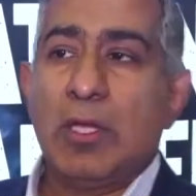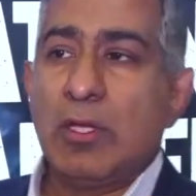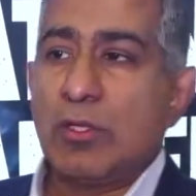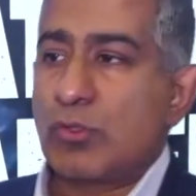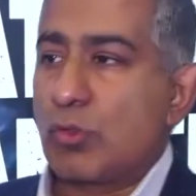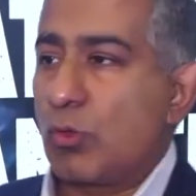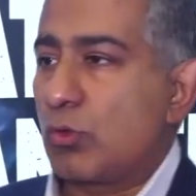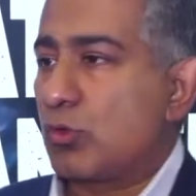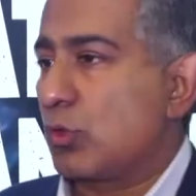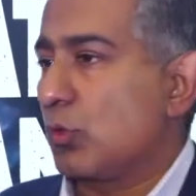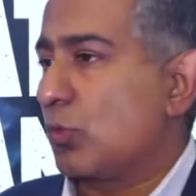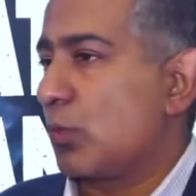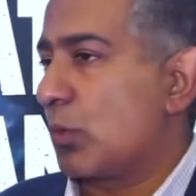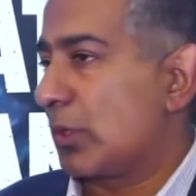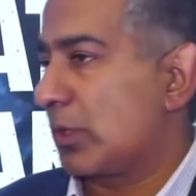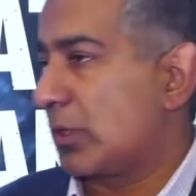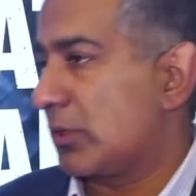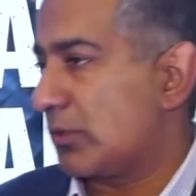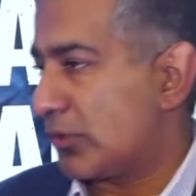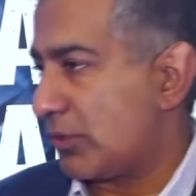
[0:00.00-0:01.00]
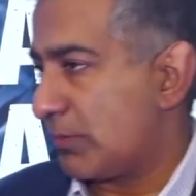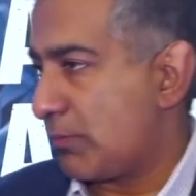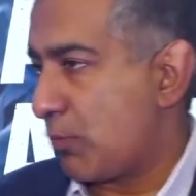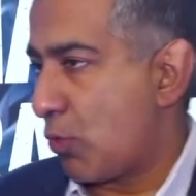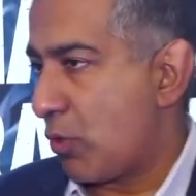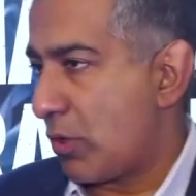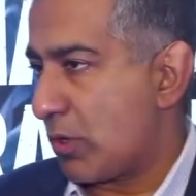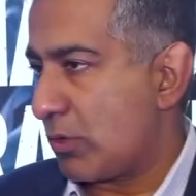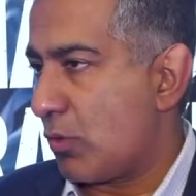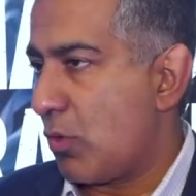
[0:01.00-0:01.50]
social worker
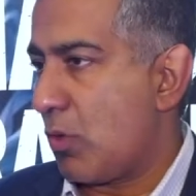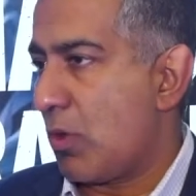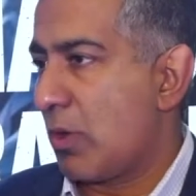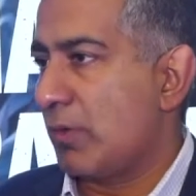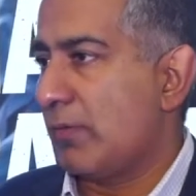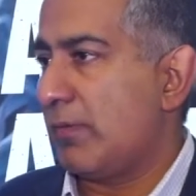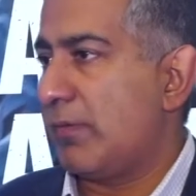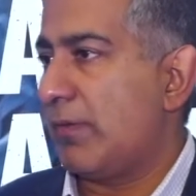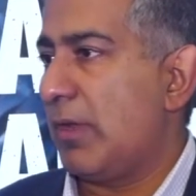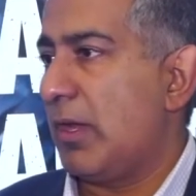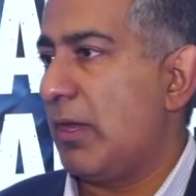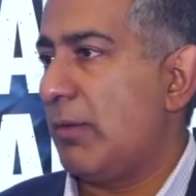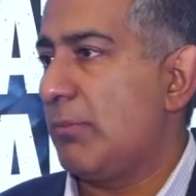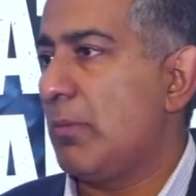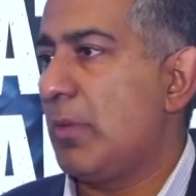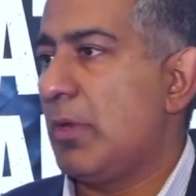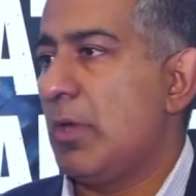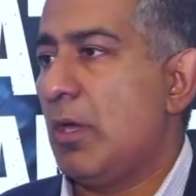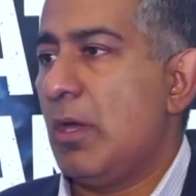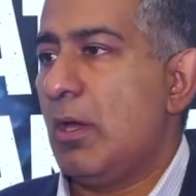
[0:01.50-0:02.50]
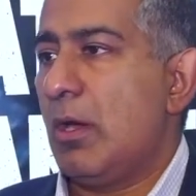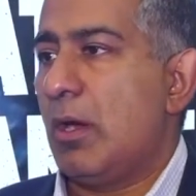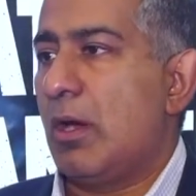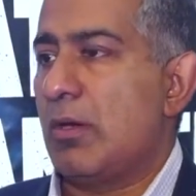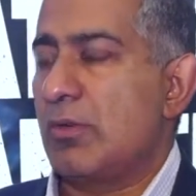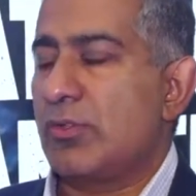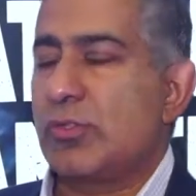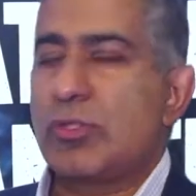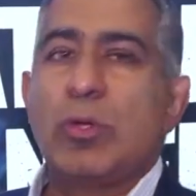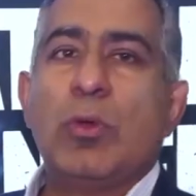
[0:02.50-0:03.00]
support, all of them
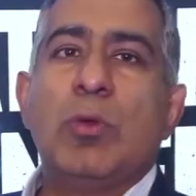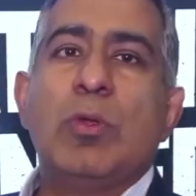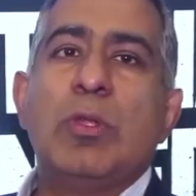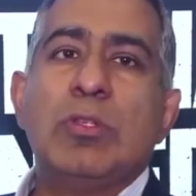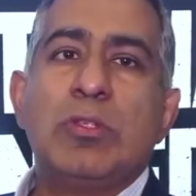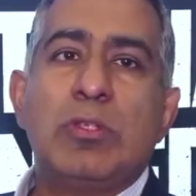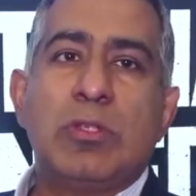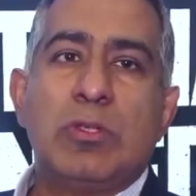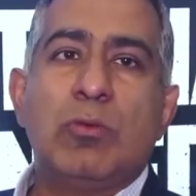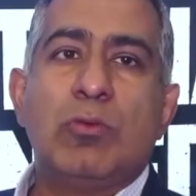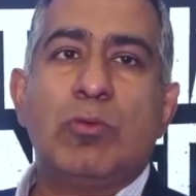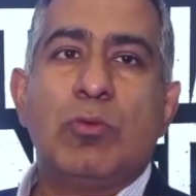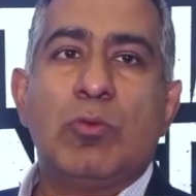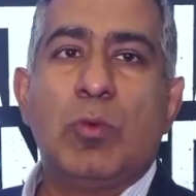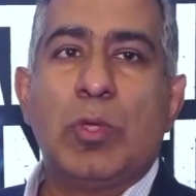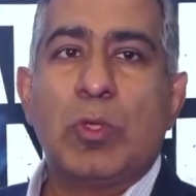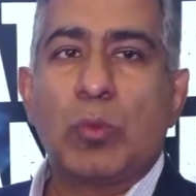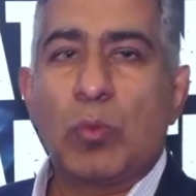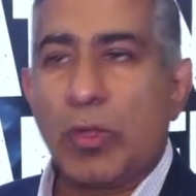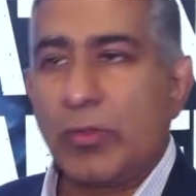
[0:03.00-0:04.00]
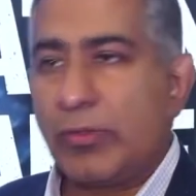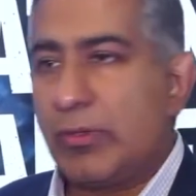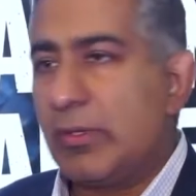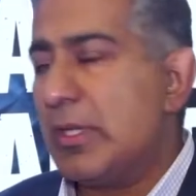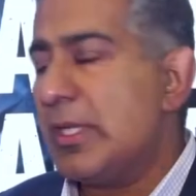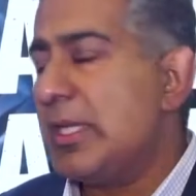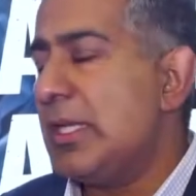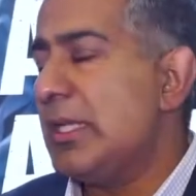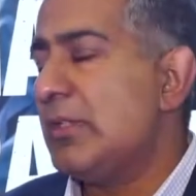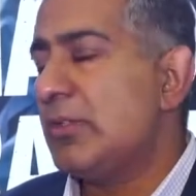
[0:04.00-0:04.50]
are so in tune with what the
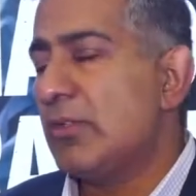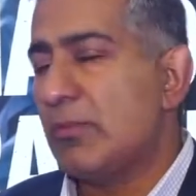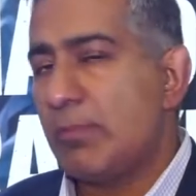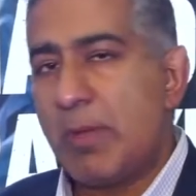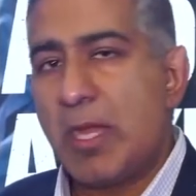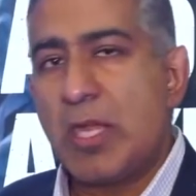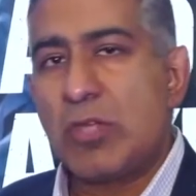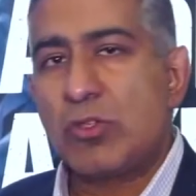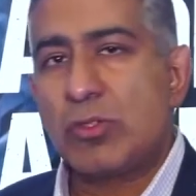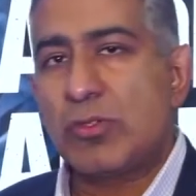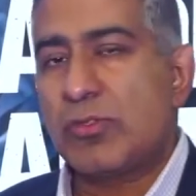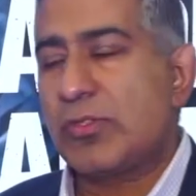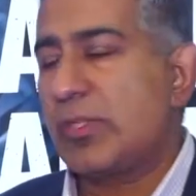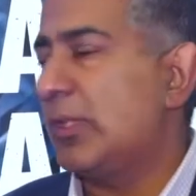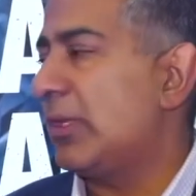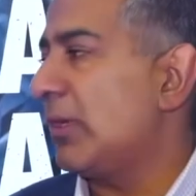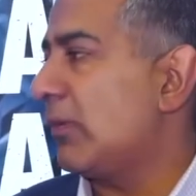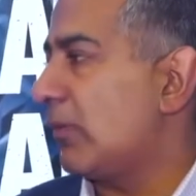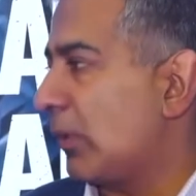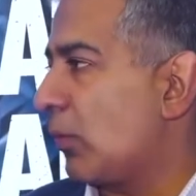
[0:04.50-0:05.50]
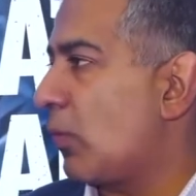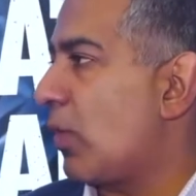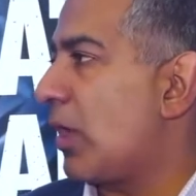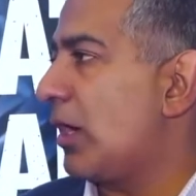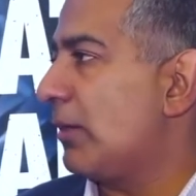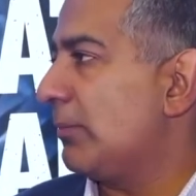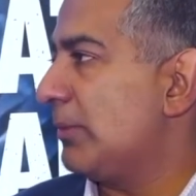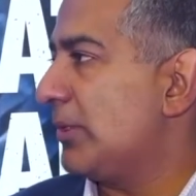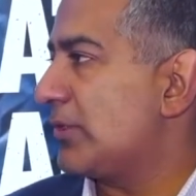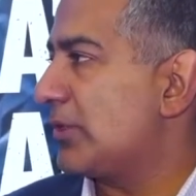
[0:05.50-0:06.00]
needs of patients and their
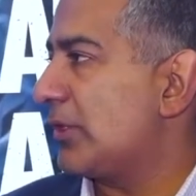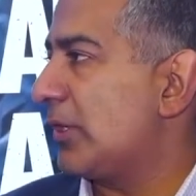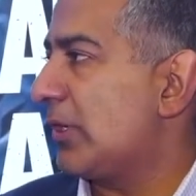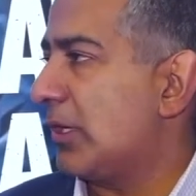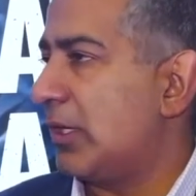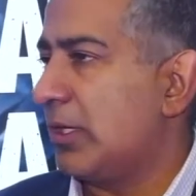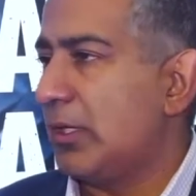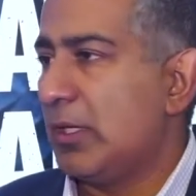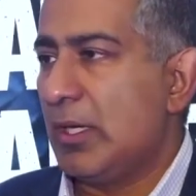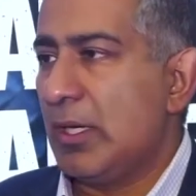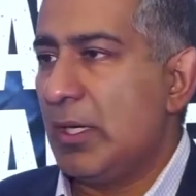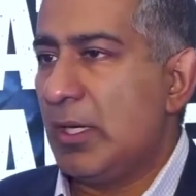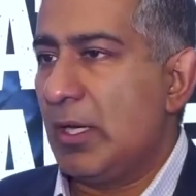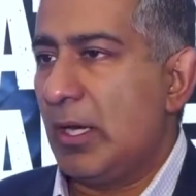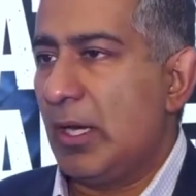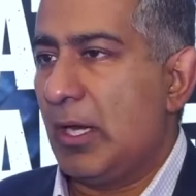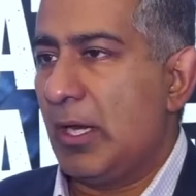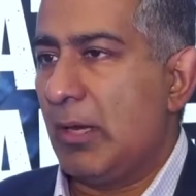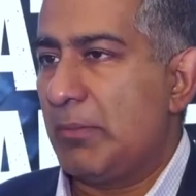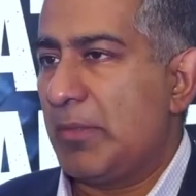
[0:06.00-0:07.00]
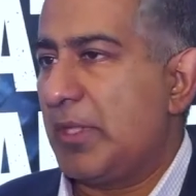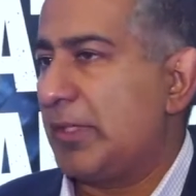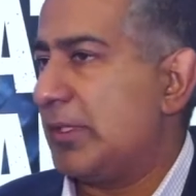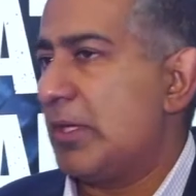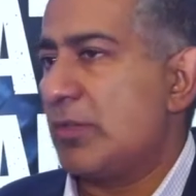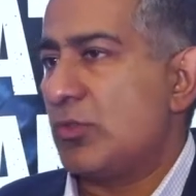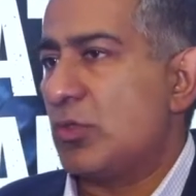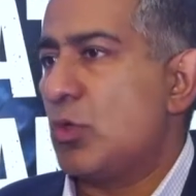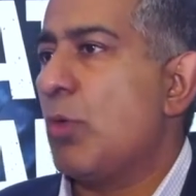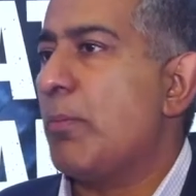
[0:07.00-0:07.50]
requirements are um, that
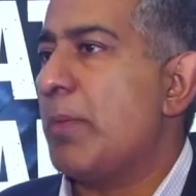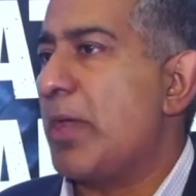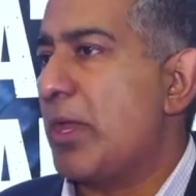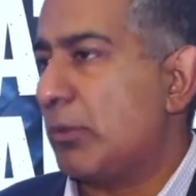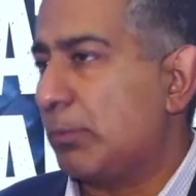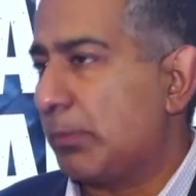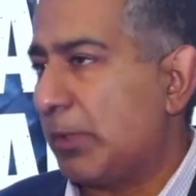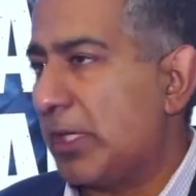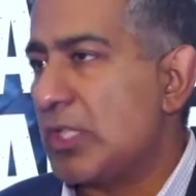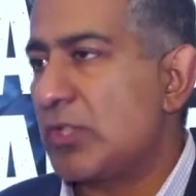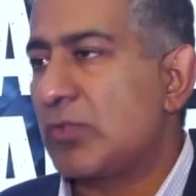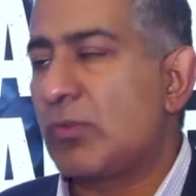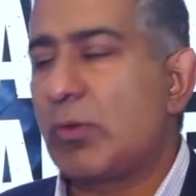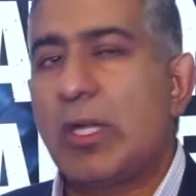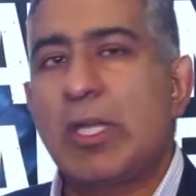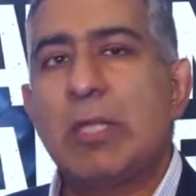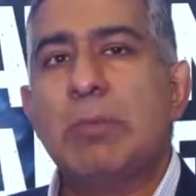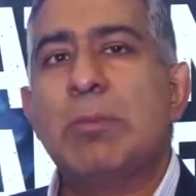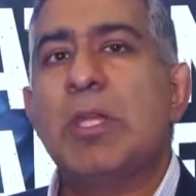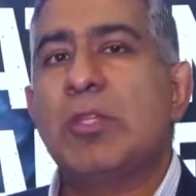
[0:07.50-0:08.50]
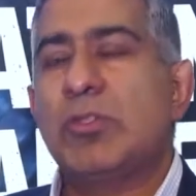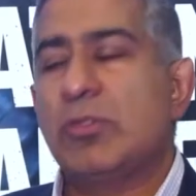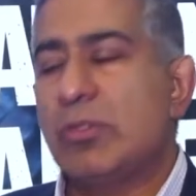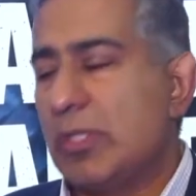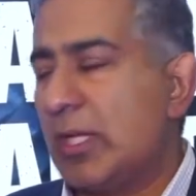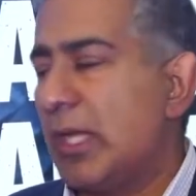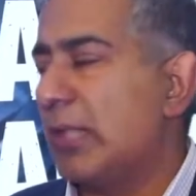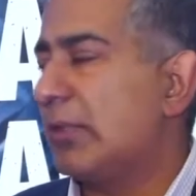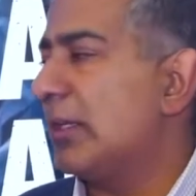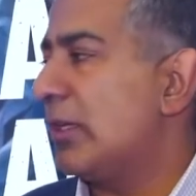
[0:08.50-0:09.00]
there's no better place for any patient
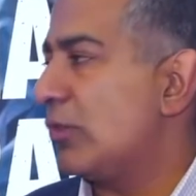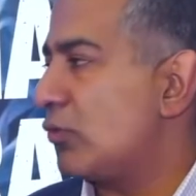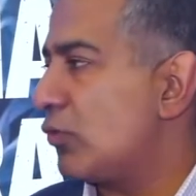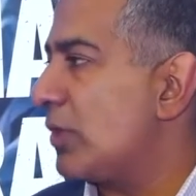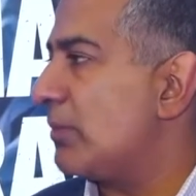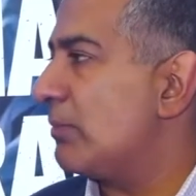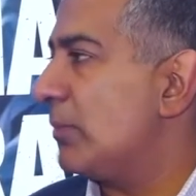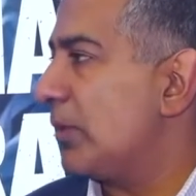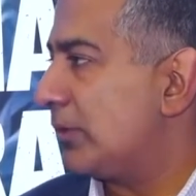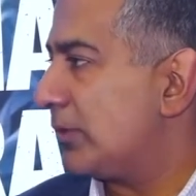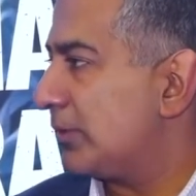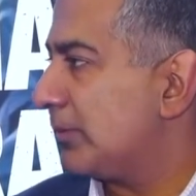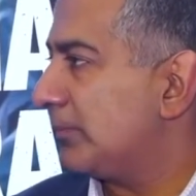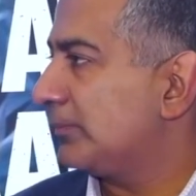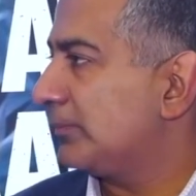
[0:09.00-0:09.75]
to get their treatment.